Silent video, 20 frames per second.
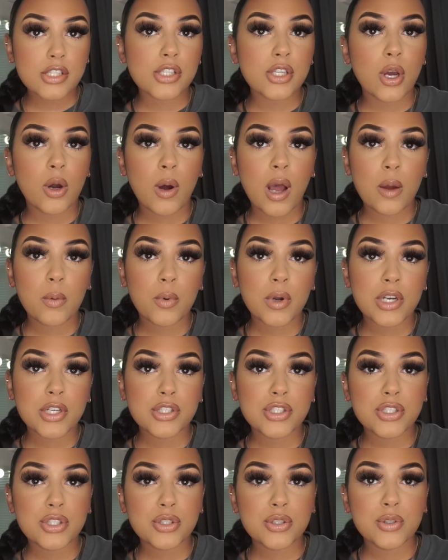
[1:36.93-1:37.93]
So I wanted
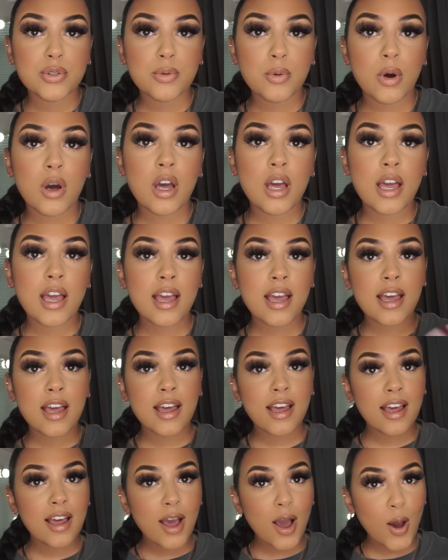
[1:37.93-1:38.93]
to
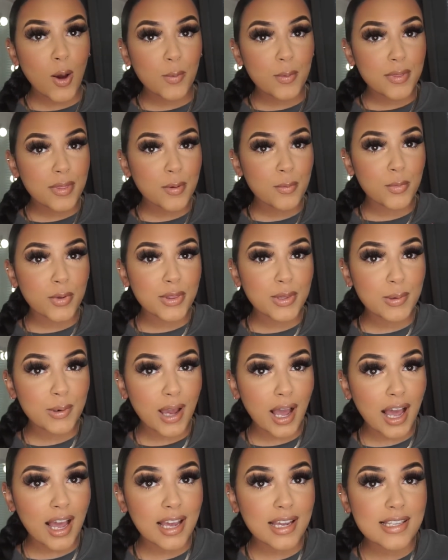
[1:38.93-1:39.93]
open them with you
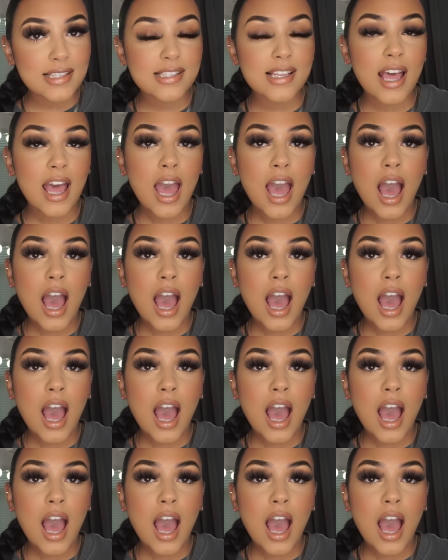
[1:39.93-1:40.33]
guys.